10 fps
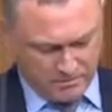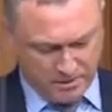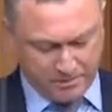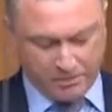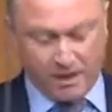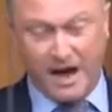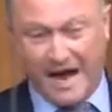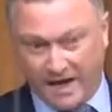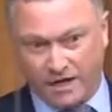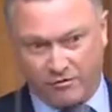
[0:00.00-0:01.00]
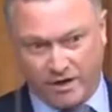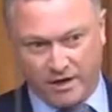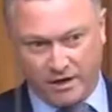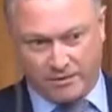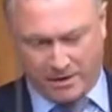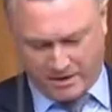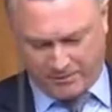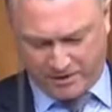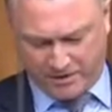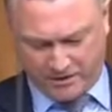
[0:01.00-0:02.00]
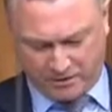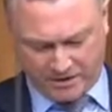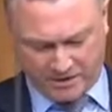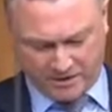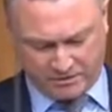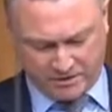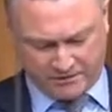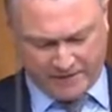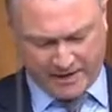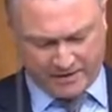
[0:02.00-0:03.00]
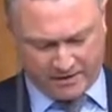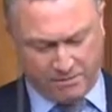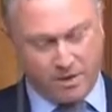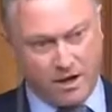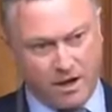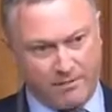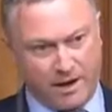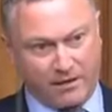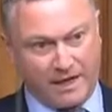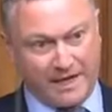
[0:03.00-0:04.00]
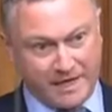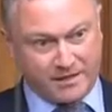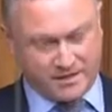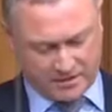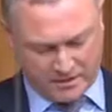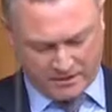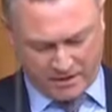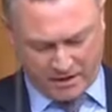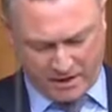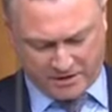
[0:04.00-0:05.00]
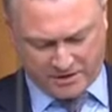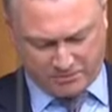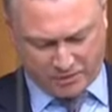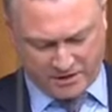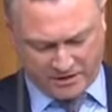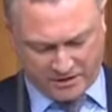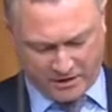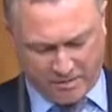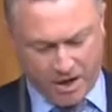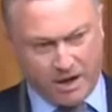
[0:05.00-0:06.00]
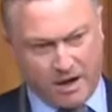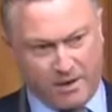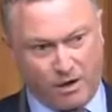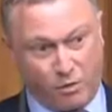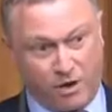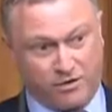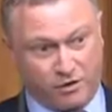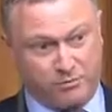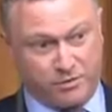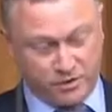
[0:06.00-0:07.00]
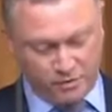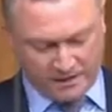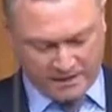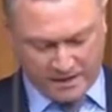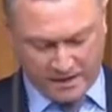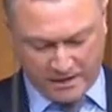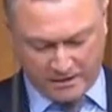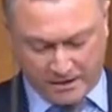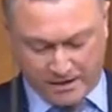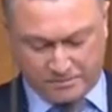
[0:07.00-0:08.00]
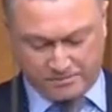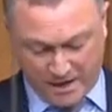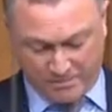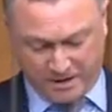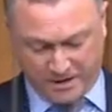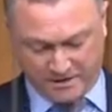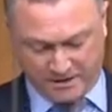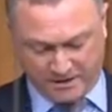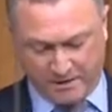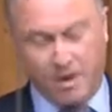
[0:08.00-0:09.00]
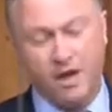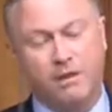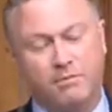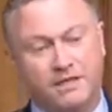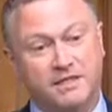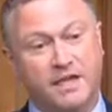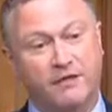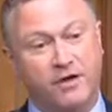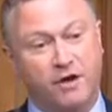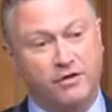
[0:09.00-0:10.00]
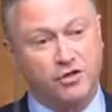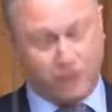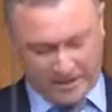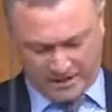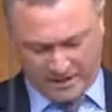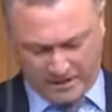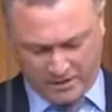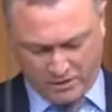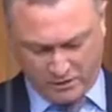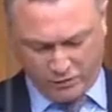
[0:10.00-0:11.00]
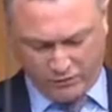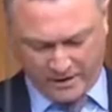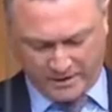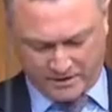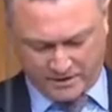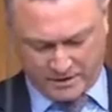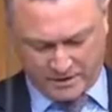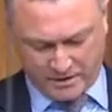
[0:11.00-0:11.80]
People are angry about a political system that's failing them, about elites that are exploiting them, about wealth and opportunity that is bypassing them. But instead of addressing all this,